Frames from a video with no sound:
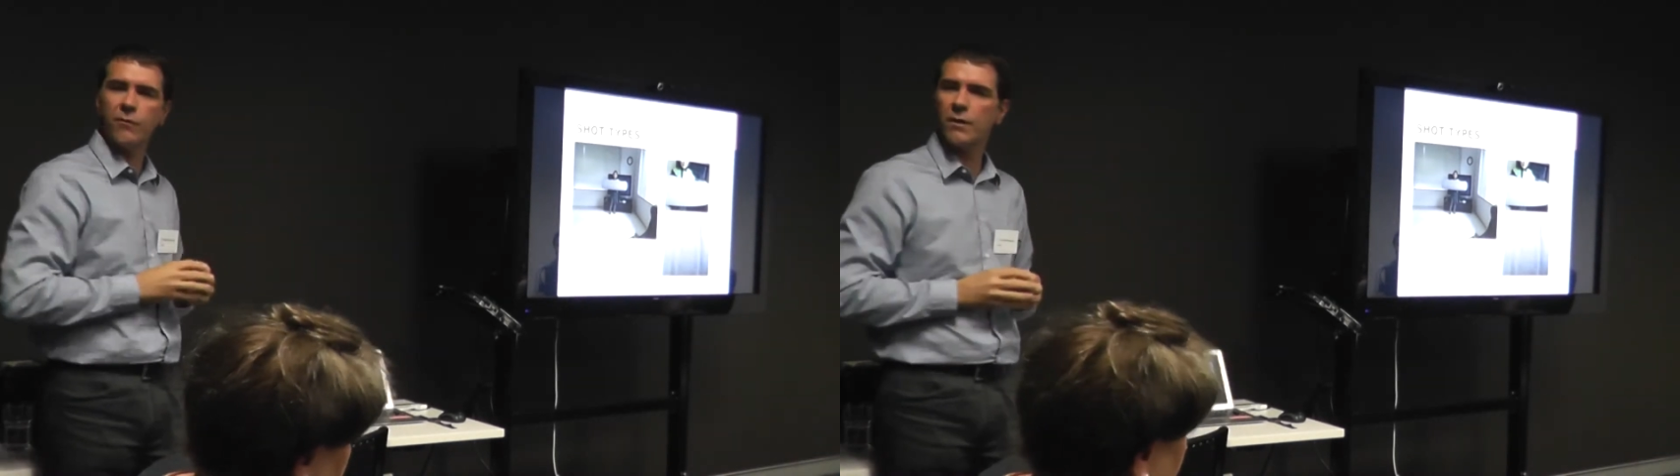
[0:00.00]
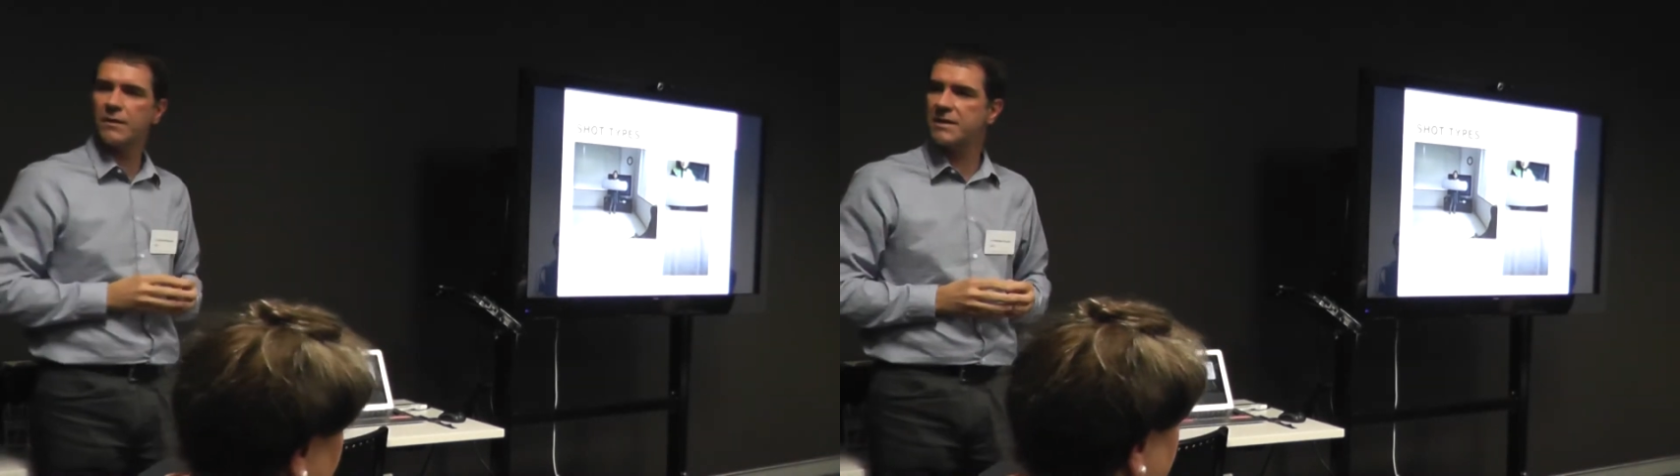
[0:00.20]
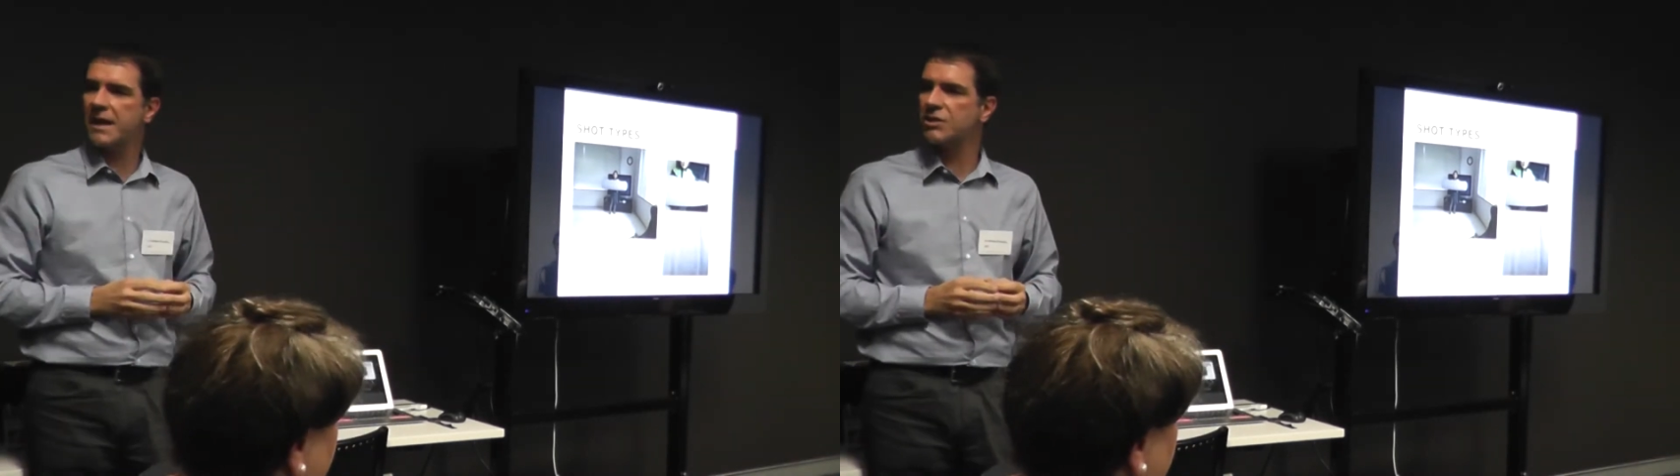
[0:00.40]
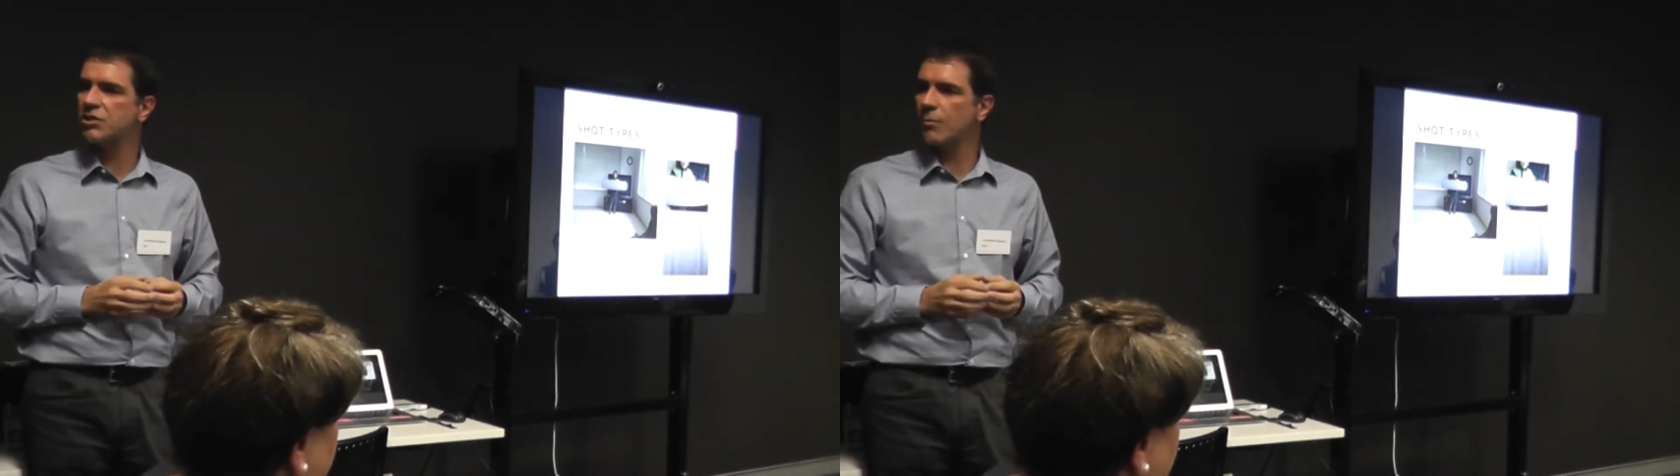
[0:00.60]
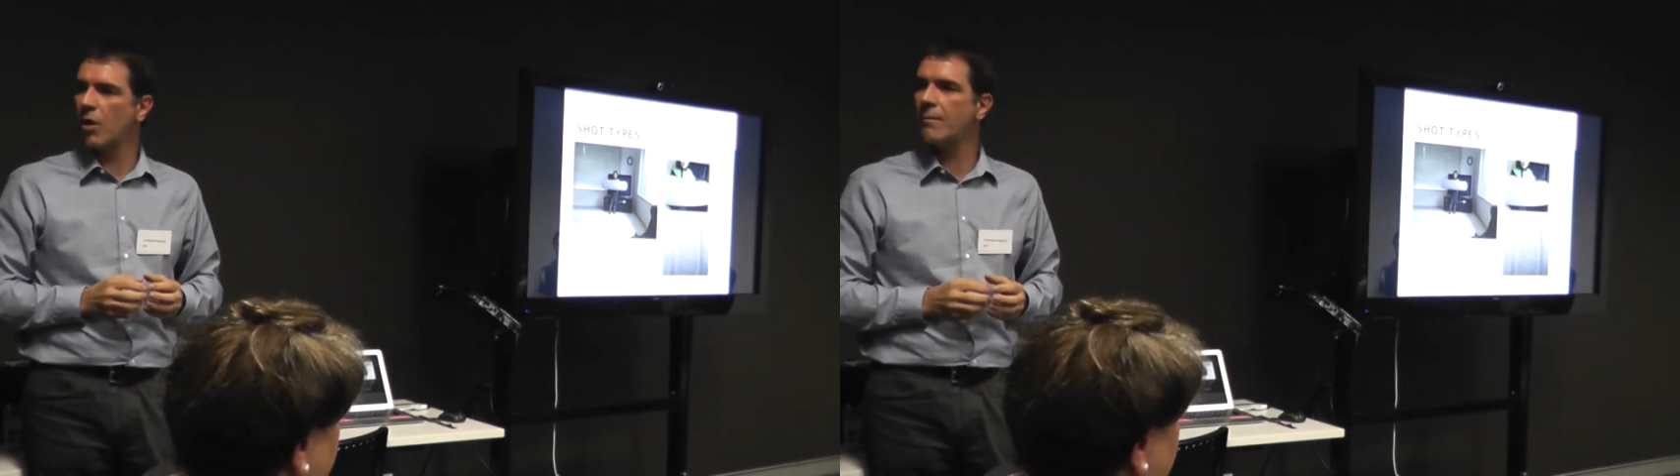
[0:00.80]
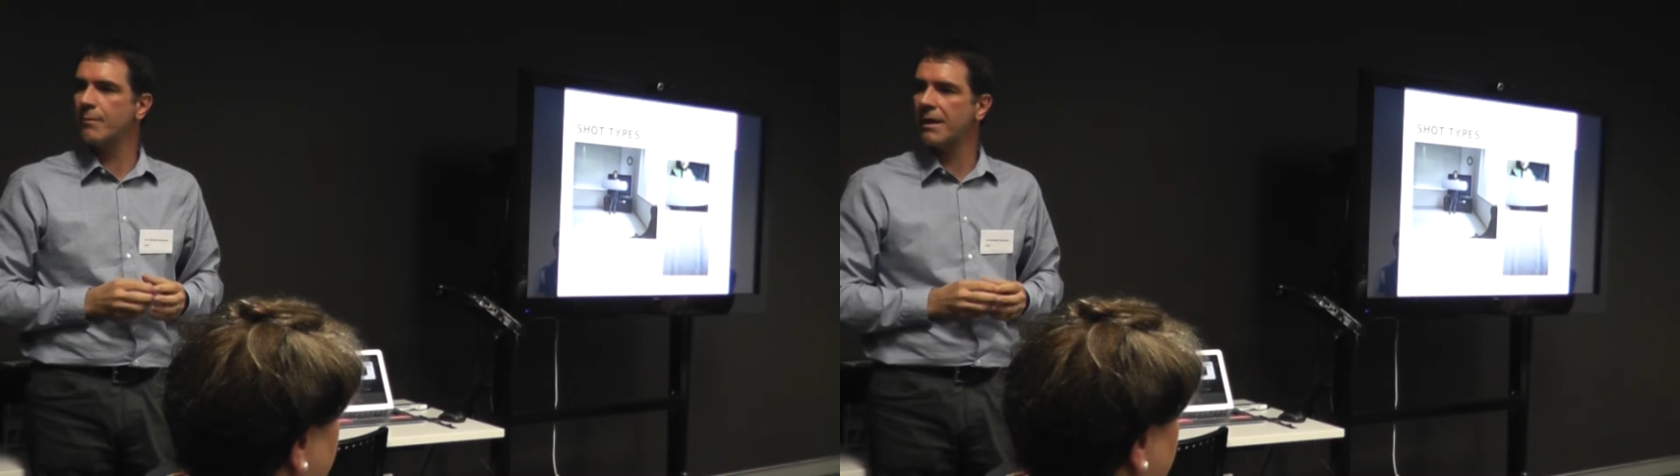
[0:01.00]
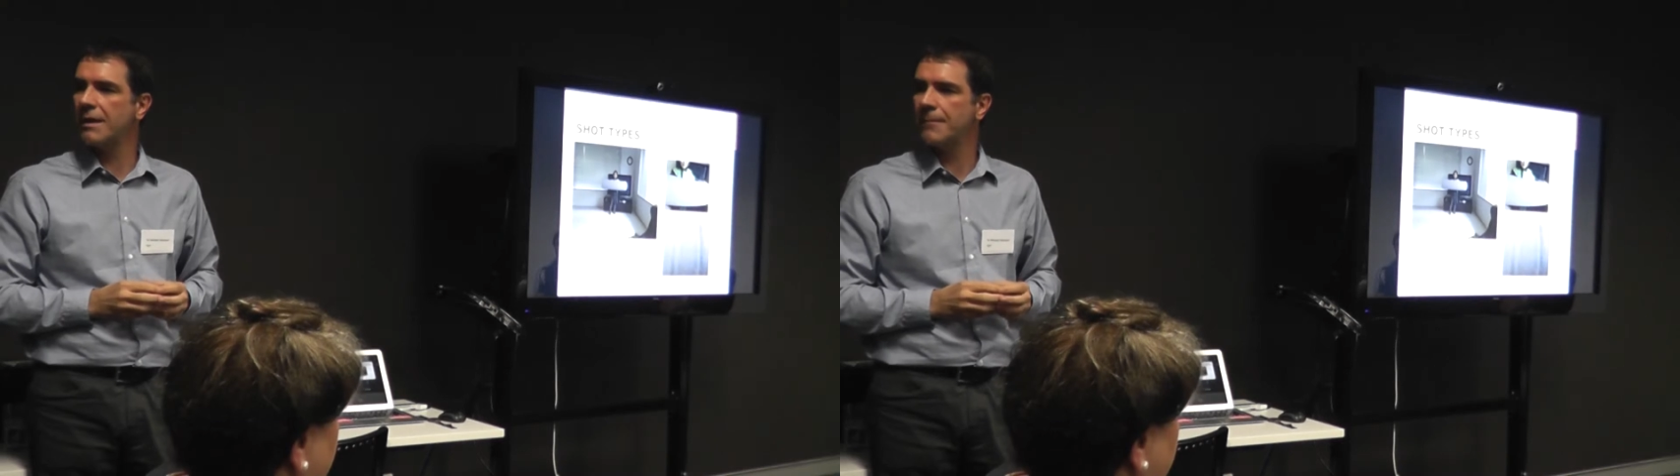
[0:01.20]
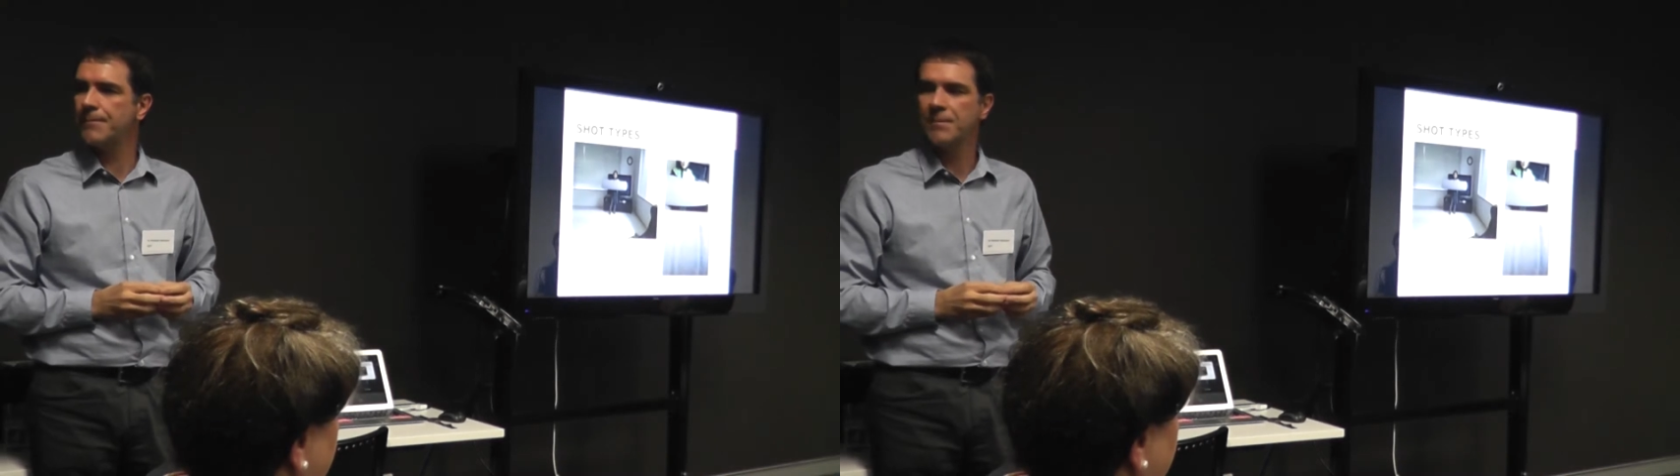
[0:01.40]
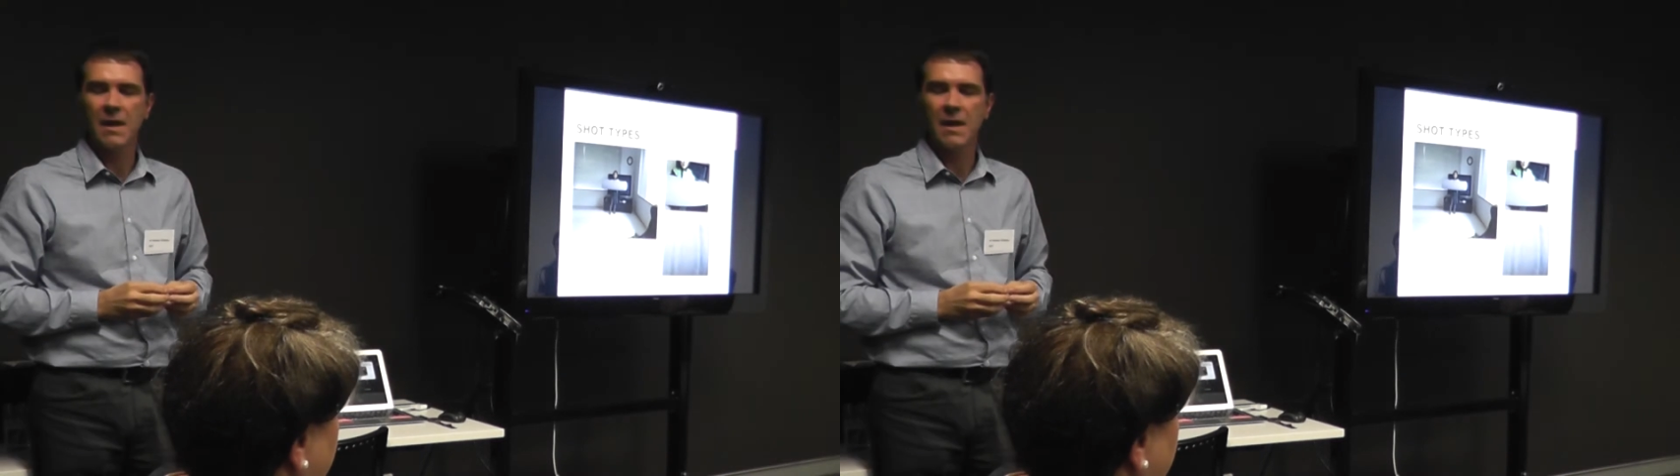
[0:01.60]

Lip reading: of what the texture might be.